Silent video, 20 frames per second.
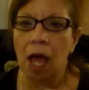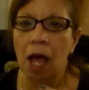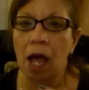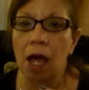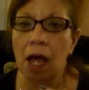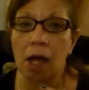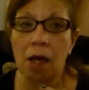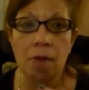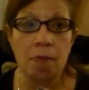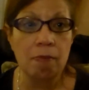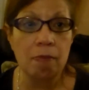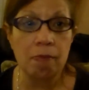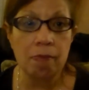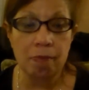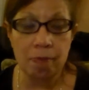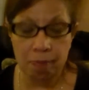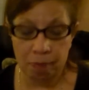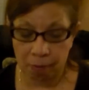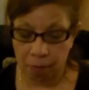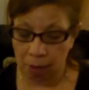
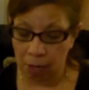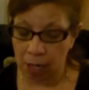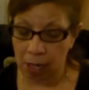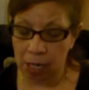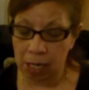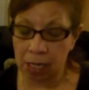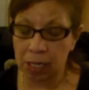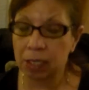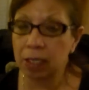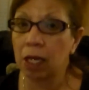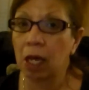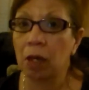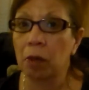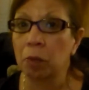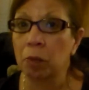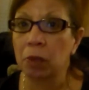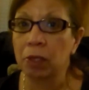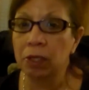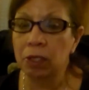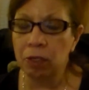Um, and
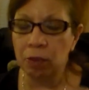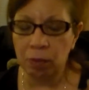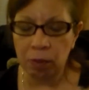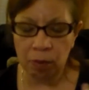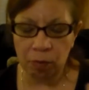I wanted to